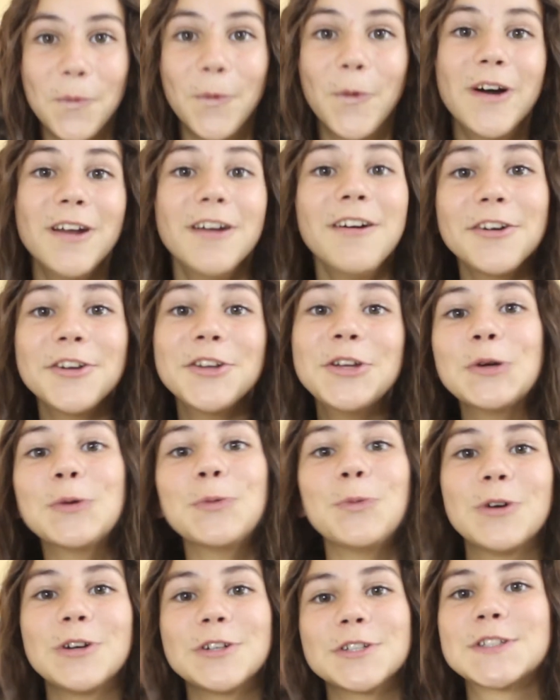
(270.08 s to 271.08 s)
What are your
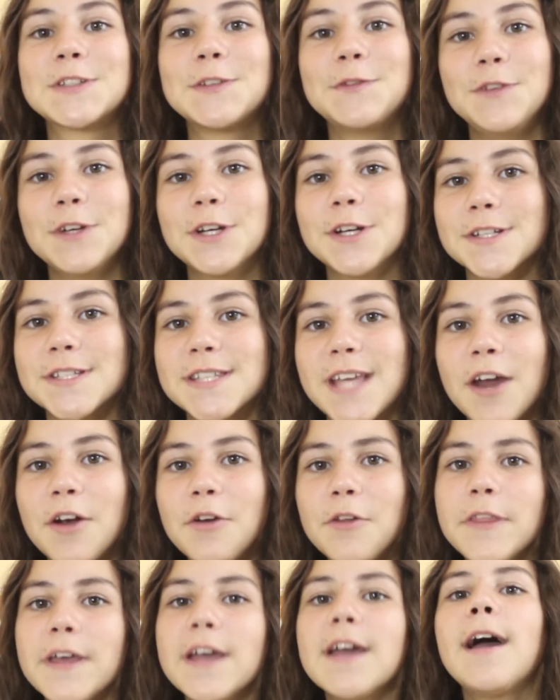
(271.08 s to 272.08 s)
worst fears? I
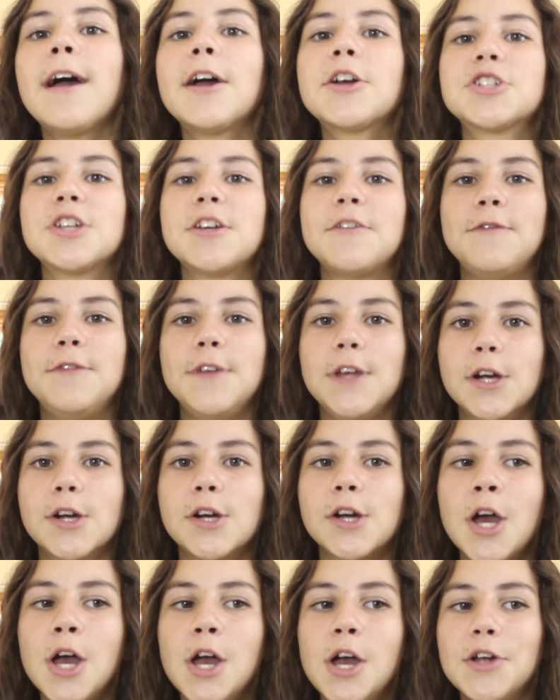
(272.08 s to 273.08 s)
don't think I actually
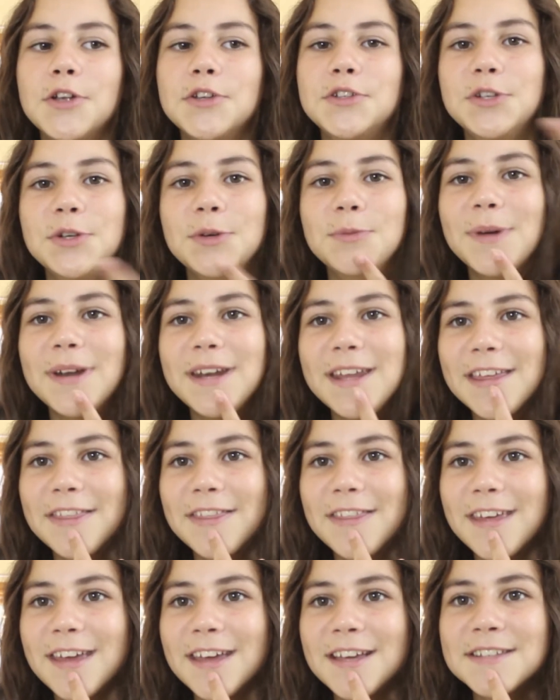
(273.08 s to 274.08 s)
fear too many
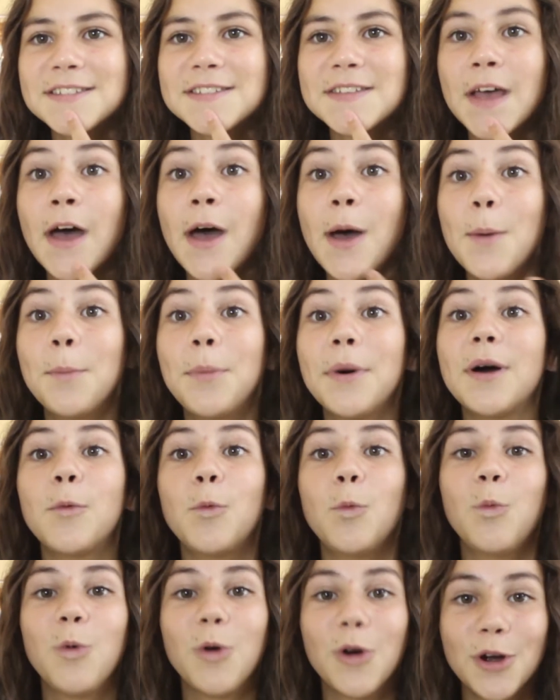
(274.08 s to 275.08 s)
things, but
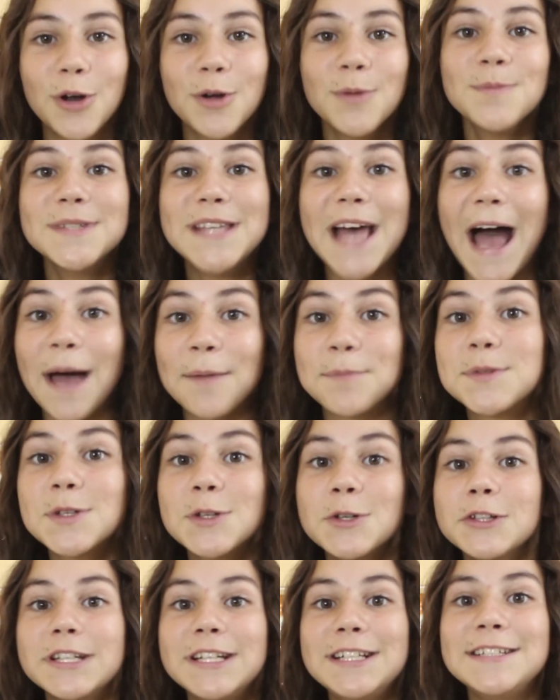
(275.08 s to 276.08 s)
worms
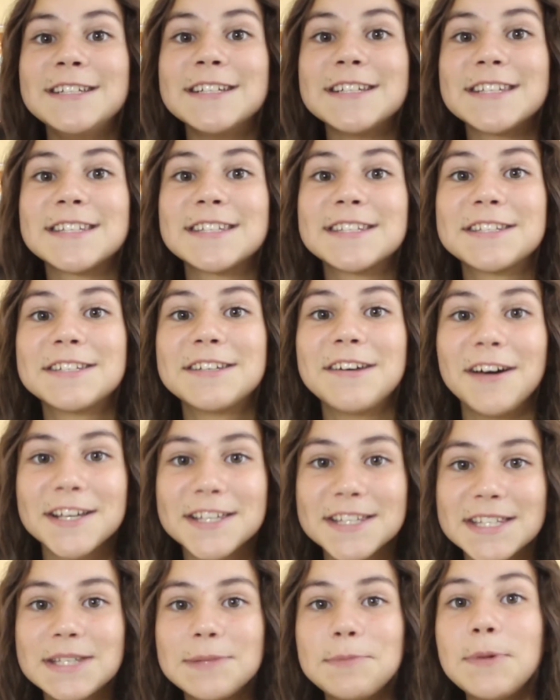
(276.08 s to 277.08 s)
absolutely
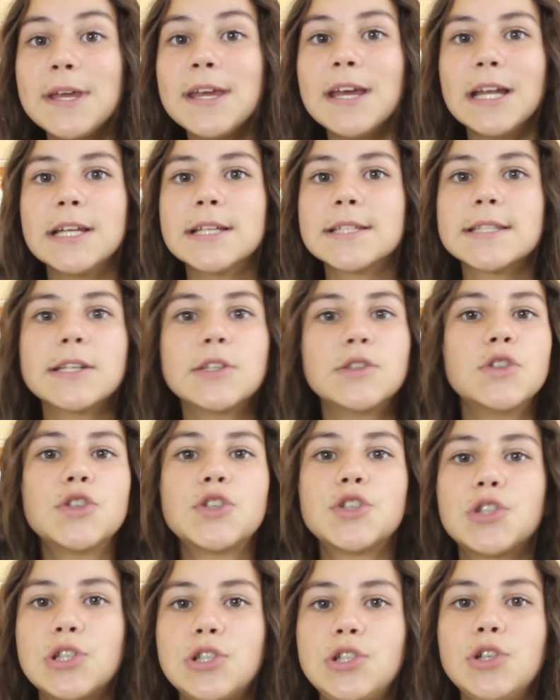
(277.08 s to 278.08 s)
disgust me and it's like the
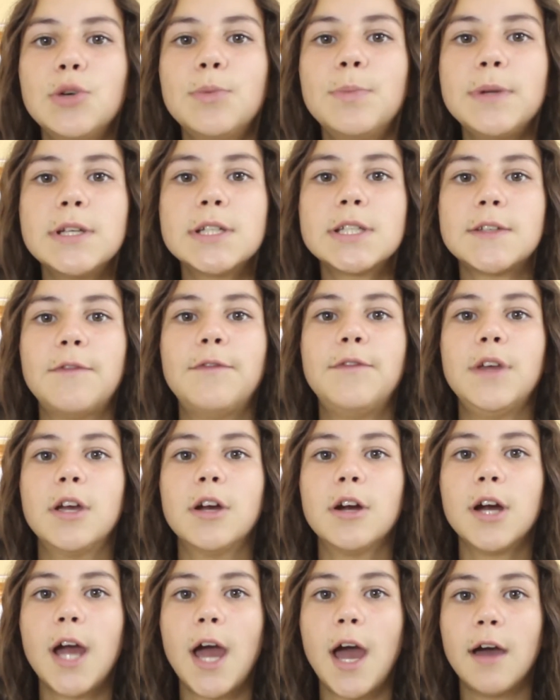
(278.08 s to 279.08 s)
stupidest
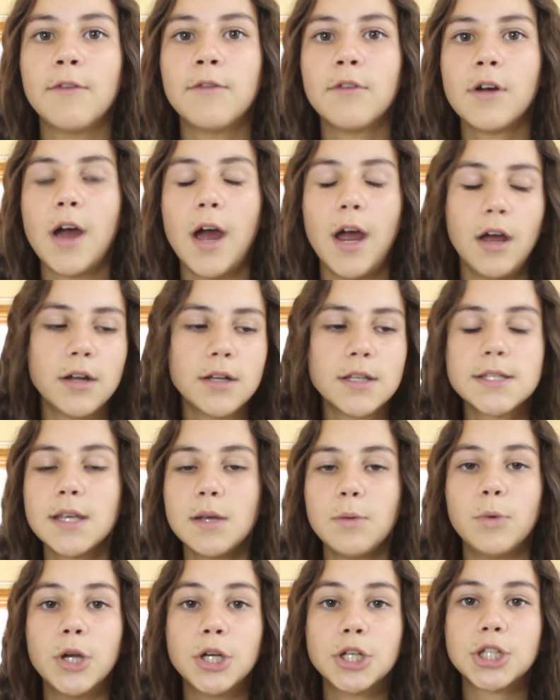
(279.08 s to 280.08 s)
fear ever. I
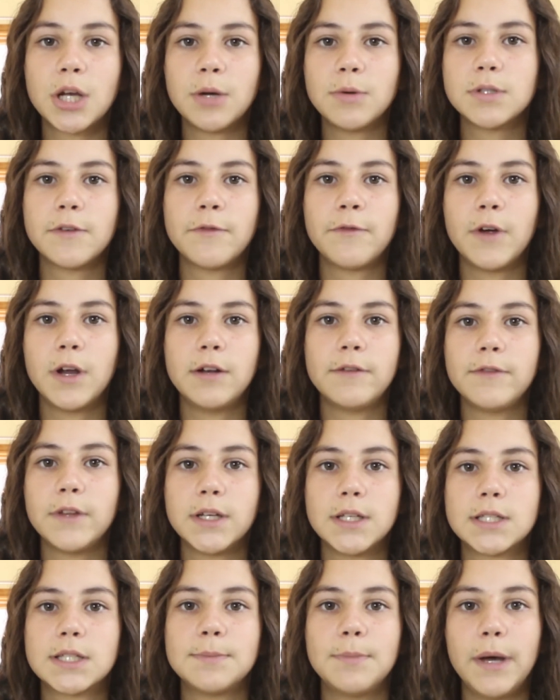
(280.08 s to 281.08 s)
honestly wish I was afraid of
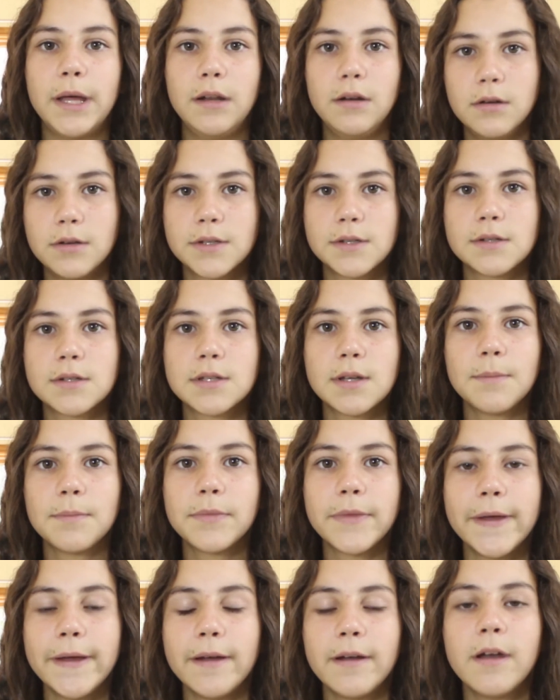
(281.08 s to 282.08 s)
like spiders or
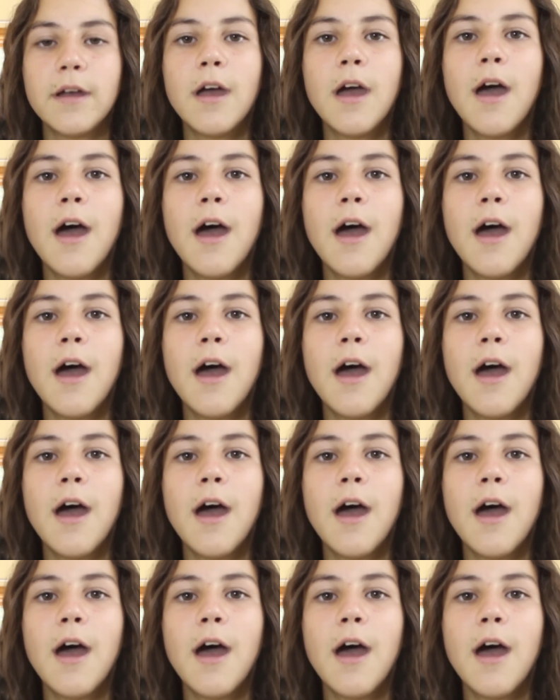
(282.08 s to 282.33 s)
something.